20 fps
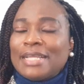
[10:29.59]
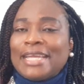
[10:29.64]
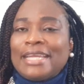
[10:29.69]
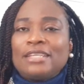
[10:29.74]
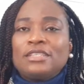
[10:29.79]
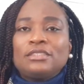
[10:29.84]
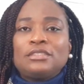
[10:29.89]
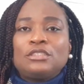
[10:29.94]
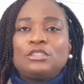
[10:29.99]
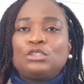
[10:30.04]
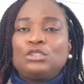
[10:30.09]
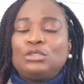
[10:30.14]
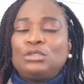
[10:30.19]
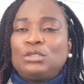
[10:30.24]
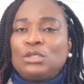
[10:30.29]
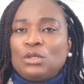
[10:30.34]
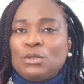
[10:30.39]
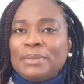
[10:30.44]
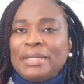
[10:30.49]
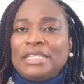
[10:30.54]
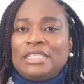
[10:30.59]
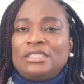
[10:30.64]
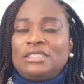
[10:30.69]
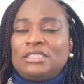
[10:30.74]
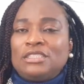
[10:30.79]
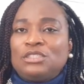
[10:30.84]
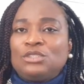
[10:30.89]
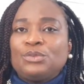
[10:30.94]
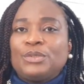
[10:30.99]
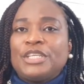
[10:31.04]
Like, so many
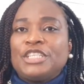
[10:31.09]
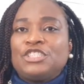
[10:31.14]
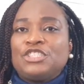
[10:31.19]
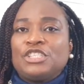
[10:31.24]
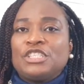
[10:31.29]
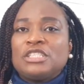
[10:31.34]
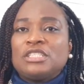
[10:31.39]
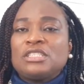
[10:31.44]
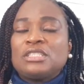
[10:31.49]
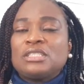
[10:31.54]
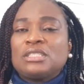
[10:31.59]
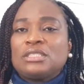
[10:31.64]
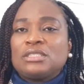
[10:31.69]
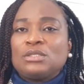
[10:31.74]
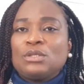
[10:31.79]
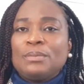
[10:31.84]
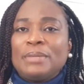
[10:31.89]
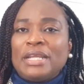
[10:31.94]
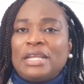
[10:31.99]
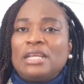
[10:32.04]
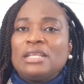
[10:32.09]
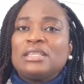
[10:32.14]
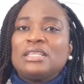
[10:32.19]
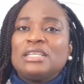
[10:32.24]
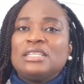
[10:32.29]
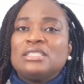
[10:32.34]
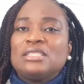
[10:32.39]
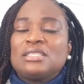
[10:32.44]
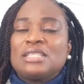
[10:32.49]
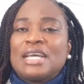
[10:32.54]
situations, so many
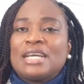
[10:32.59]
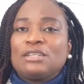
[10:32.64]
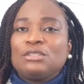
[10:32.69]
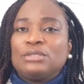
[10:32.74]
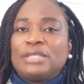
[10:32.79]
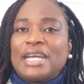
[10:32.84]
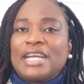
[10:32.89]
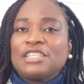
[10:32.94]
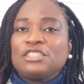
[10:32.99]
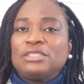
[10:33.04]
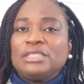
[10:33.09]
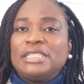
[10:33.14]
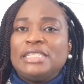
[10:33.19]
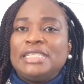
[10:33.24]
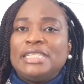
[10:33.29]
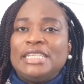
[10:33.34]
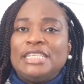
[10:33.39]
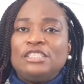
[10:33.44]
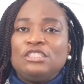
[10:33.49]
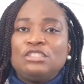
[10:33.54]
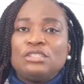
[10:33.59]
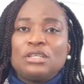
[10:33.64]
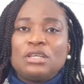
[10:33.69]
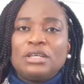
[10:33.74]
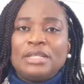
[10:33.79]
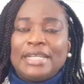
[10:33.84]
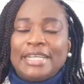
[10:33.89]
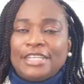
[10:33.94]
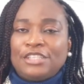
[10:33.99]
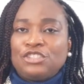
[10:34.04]
things that could actually lead to
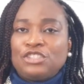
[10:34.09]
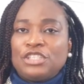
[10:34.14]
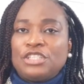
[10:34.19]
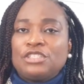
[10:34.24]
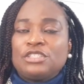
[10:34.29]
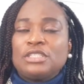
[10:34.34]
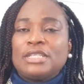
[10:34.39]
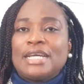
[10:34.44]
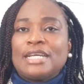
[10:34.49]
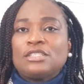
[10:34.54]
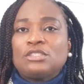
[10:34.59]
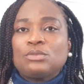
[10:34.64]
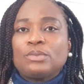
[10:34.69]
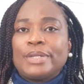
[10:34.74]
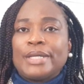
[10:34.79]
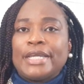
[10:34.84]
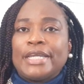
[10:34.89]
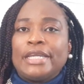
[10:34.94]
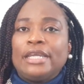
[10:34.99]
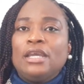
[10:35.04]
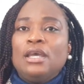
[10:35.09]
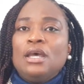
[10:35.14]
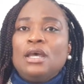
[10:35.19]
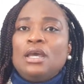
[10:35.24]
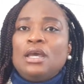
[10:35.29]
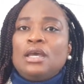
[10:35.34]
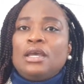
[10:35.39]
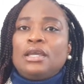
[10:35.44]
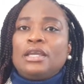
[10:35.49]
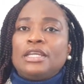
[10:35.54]
collection. So that's why
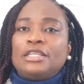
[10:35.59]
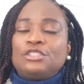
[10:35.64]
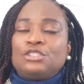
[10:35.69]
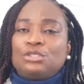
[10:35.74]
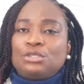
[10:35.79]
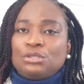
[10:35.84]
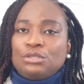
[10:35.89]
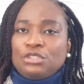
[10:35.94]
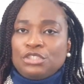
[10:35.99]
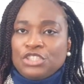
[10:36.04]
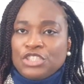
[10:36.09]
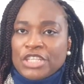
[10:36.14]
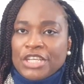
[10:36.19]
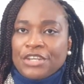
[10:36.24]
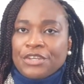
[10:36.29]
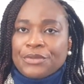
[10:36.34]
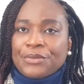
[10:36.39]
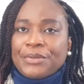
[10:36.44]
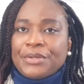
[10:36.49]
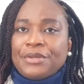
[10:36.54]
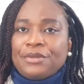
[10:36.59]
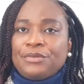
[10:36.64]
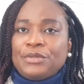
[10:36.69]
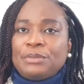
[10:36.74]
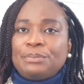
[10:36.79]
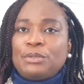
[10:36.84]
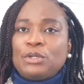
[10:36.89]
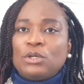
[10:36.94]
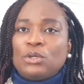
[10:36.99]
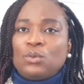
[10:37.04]
it's good to check your credit
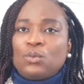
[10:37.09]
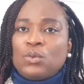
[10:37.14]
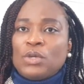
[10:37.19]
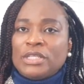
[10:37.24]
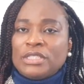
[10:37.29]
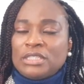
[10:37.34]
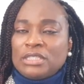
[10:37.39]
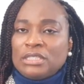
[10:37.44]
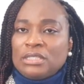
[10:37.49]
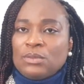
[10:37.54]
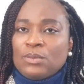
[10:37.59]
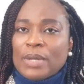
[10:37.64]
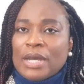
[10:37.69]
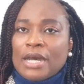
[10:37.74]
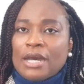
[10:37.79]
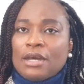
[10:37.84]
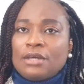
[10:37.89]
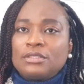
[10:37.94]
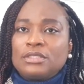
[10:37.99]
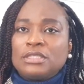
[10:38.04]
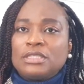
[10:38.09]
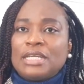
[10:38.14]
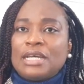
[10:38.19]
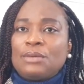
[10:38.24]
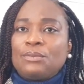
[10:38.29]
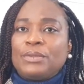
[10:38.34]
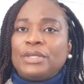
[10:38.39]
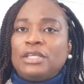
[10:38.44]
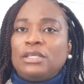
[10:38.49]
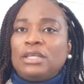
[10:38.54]
report once in a while, so
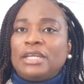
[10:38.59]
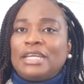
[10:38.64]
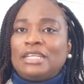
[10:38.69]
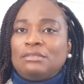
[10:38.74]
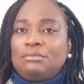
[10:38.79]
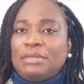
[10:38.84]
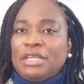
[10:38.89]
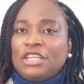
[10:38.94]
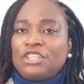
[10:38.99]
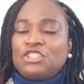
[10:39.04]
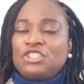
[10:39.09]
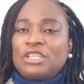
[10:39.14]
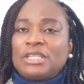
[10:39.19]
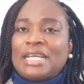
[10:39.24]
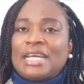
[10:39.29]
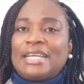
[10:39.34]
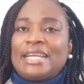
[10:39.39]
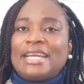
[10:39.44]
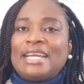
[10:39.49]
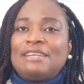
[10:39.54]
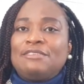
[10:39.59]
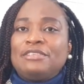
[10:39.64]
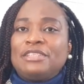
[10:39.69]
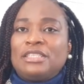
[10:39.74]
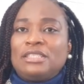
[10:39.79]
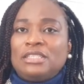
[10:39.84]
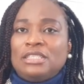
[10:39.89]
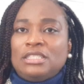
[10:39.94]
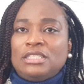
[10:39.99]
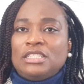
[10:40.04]
that way you can make sure that
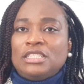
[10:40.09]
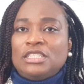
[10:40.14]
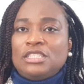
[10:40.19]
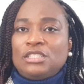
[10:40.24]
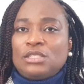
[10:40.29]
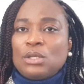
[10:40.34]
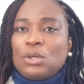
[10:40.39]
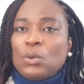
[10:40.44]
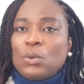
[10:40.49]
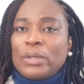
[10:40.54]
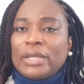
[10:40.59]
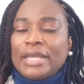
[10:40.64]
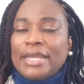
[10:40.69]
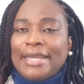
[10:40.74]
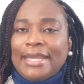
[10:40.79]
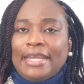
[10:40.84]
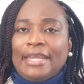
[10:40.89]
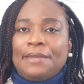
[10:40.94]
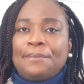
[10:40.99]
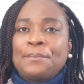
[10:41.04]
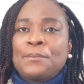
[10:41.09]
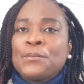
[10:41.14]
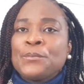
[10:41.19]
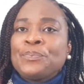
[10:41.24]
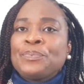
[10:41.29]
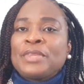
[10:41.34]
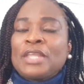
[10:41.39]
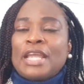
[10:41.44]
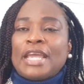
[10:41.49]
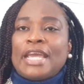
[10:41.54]
everything is okay.
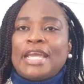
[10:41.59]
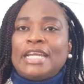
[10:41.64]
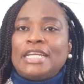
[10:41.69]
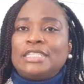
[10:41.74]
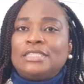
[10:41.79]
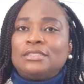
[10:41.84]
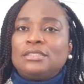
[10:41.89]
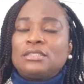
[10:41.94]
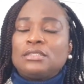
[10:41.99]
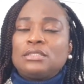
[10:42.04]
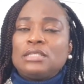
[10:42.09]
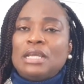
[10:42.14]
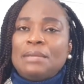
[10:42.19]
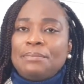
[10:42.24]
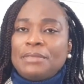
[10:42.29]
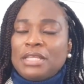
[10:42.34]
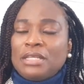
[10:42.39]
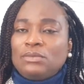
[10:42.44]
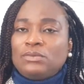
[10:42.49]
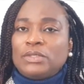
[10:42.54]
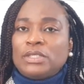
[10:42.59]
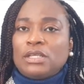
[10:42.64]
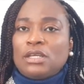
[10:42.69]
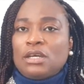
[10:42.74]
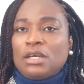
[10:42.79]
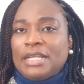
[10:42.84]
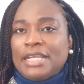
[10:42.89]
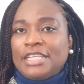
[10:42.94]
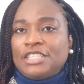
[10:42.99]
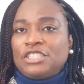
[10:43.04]
And same thing with the
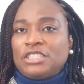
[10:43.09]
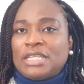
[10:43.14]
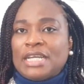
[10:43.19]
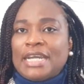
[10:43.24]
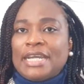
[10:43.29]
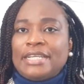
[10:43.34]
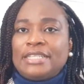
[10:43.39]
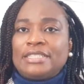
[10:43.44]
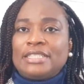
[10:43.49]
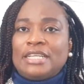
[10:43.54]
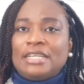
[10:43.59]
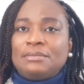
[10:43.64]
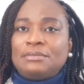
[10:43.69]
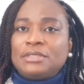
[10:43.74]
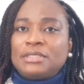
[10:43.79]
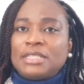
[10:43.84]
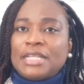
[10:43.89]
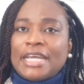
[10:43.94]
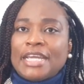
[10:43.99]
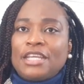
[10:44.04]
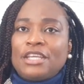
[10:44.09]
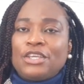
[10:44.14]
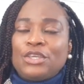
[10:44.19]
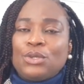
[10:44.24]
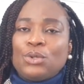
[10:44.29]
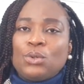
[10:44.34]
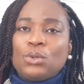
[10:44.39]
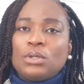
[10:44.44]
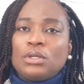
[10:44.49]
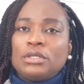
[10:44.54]
collection items, like
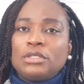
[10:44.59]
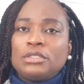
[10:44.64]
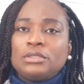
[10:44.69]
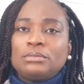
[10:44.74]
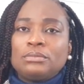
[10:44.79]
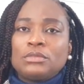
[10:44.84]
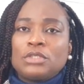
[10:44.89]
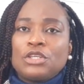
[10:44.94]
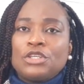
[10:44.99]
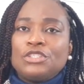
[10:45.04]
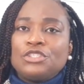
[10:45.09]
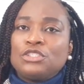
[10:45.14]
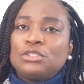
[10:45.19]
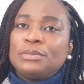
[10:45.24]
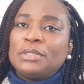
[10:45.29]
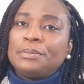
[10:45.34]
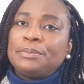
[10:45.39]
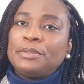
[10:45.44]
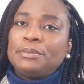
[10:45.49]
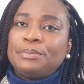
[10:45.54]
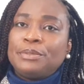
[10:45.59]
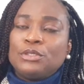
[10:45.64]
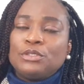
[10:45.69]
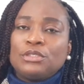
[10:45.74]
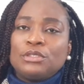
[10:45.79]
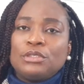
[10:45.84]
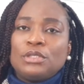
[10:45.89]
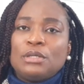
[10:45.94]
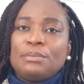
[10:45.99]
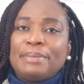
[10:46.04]
your consumer
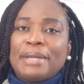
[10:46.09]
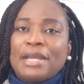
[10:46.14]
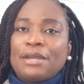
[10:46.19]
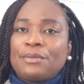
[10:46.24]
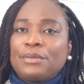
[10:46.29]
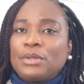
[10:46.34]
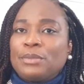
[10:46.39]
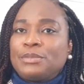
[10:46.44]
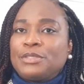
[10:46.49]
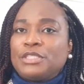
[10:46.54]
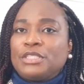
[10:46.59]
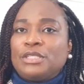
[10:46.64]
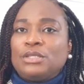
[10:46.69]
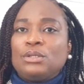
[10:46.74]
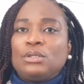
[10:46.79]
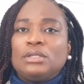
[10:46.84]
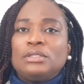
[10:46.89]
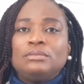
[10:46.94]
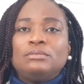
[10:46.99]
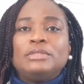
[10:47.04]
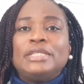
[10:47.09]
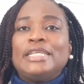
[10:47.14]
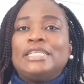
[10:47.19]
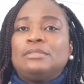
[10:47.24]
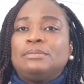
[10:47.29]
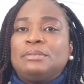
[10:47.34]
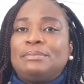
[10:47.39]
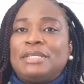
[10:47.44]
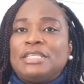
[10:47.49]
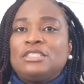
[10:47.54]
proposal or bankruptcy or
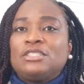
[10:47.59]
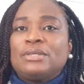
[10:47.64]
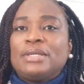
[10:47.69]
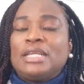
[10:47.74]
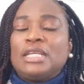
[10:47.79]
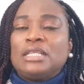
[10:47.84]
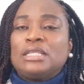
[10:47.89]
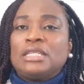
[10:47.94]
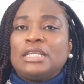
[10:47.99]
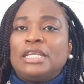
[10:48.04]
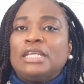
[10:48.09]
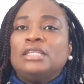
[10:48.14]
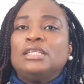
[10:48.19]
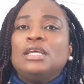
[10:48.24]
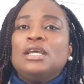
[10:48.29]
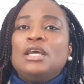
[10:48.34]
late payments or anything.